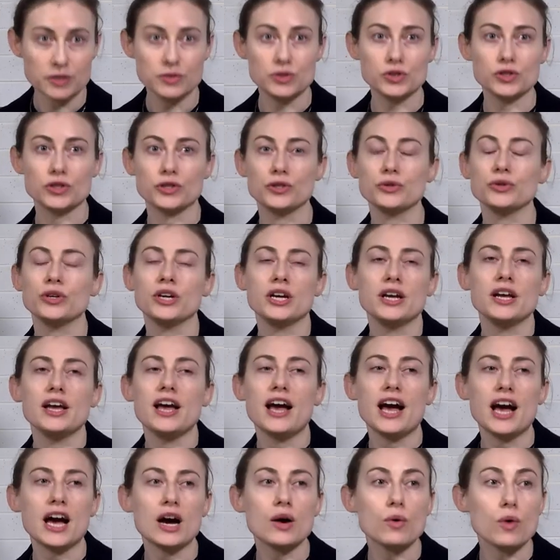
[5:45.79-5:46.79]
So
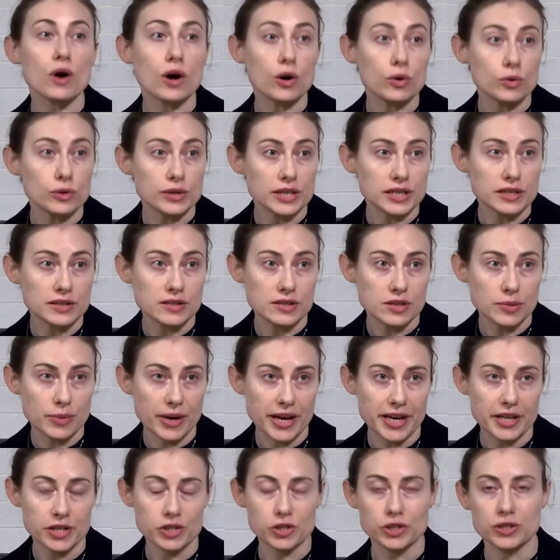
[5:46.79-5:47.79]
how old is the
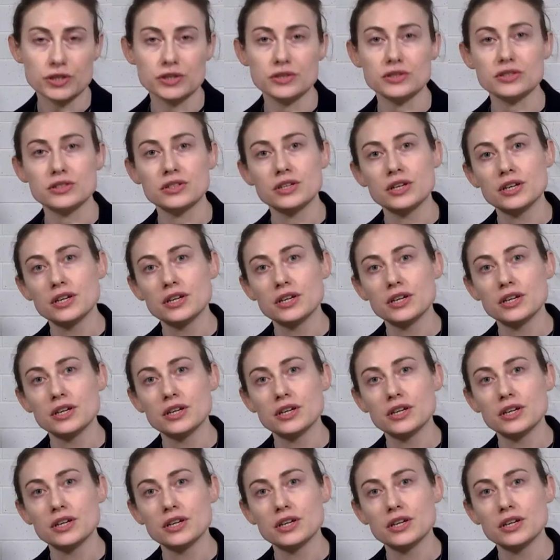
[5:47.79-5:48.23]
patient?